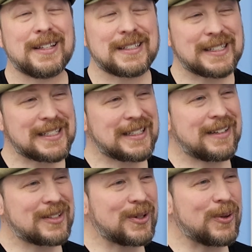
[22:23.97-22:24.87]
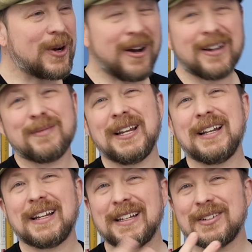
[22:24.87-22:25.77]

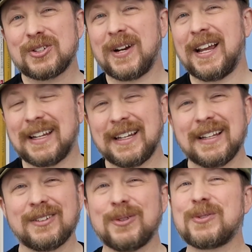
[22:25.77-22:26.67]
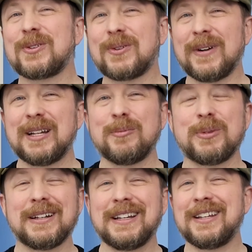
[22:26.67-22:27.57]
automating it and tracking it, those are great,
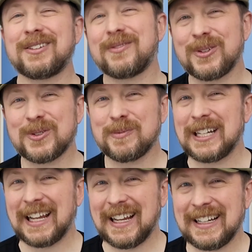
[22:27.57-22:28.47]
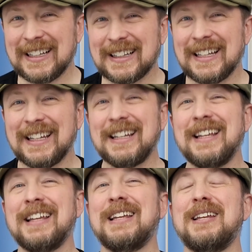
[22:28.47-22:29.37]
but neither of those mean
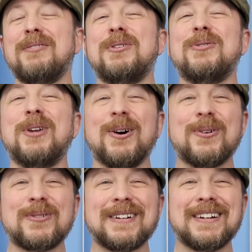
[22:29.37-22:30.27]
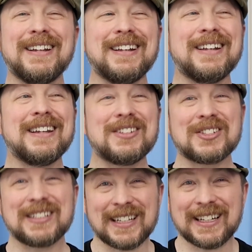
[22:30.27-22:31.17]
anything if you don't
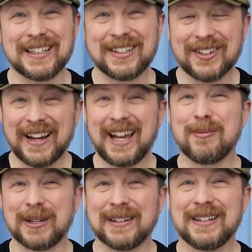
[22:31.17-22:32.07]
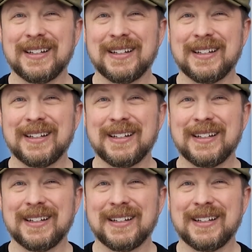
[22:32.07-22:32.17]
initiate your habit.